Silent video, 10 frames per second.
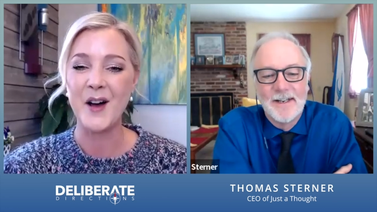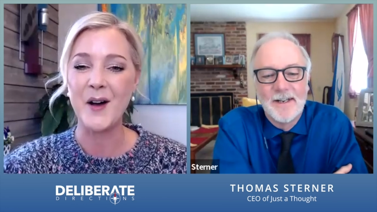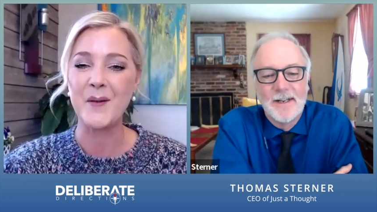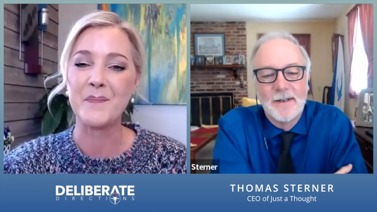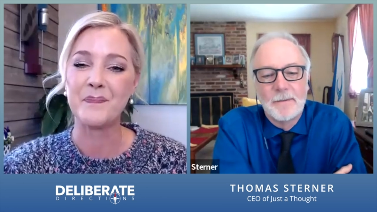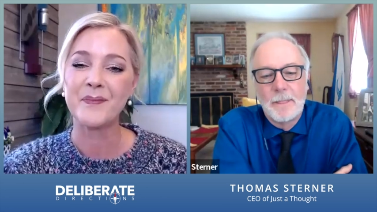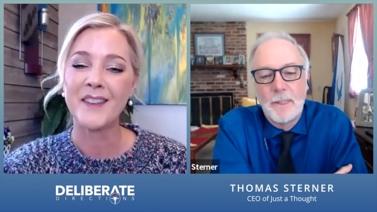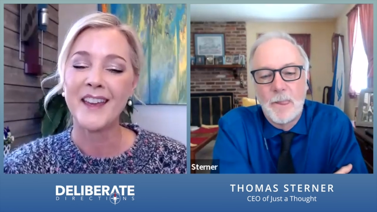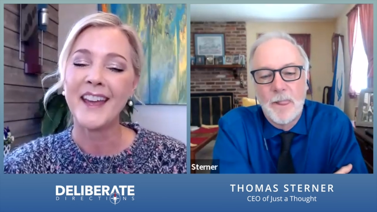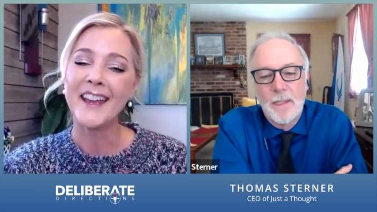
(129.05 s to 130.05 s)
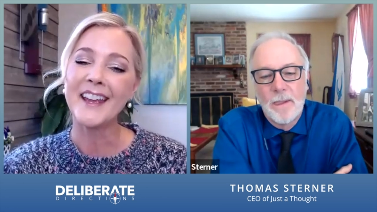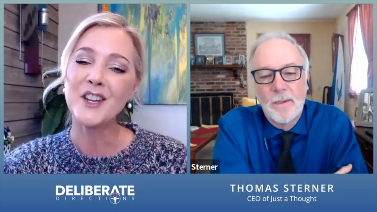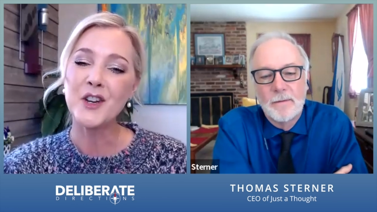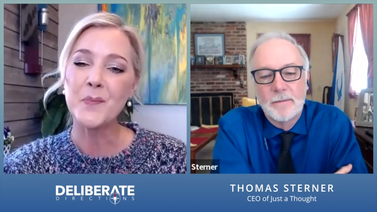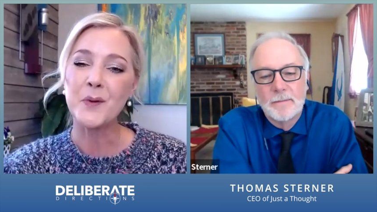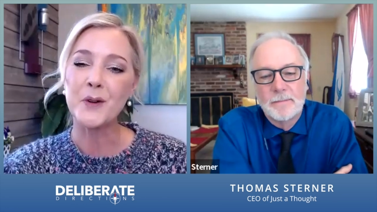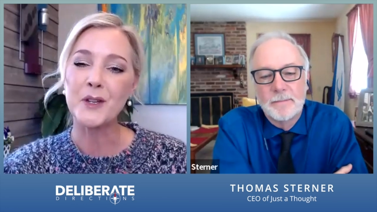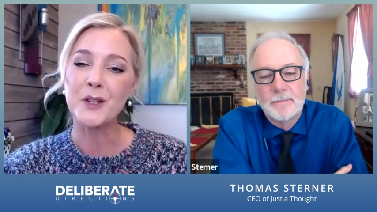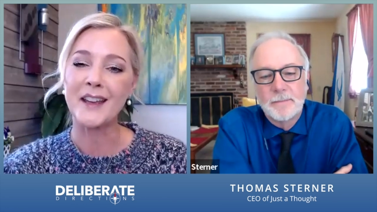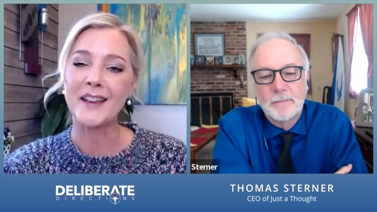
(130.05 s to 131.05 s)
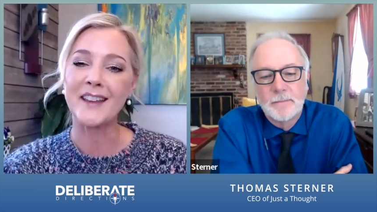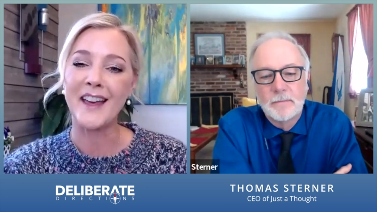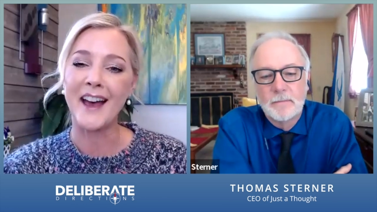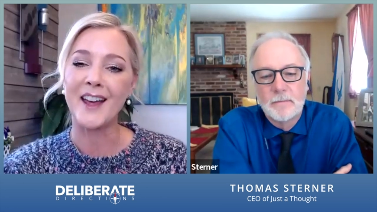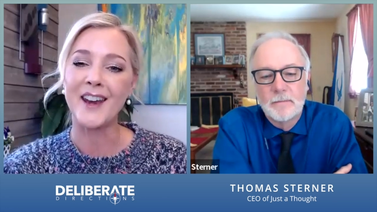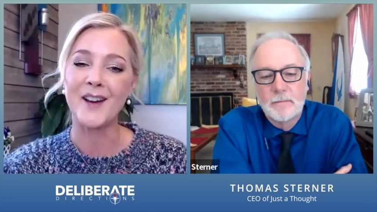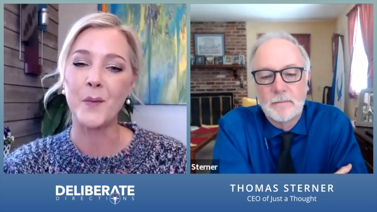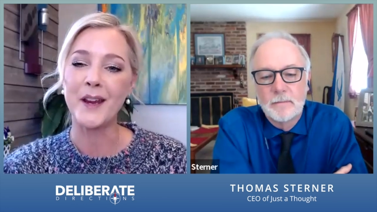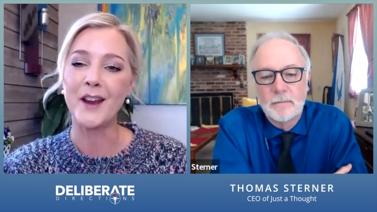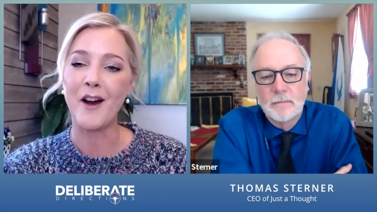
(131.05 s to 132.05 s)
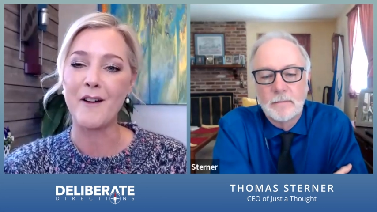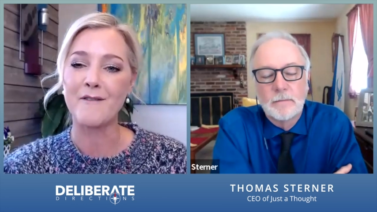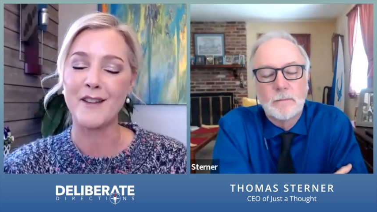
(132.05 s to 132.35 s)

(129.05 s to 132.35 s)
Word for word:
Speaker 1: um, in your book, you say that we are